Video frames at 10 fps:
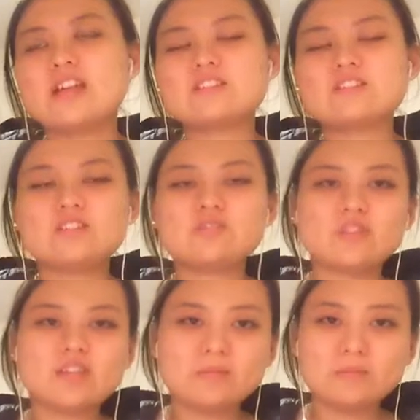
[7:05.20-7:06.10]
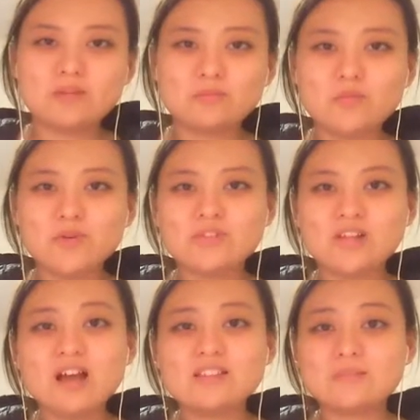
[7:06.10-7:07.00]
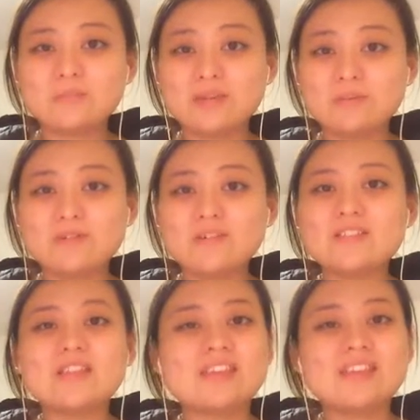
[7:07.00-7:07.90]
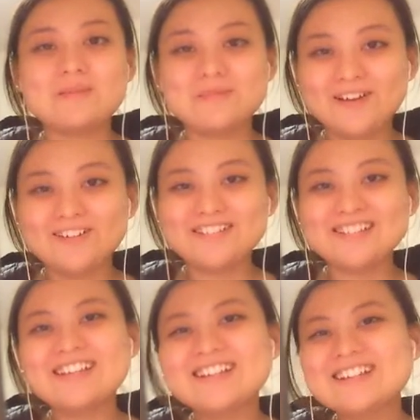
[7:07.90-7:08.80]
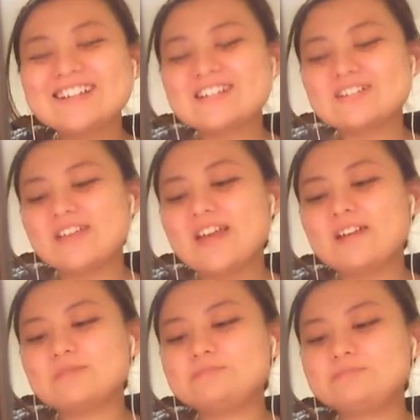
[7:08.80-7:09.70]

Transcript: energy to care about what other people are thinking about. So yeah.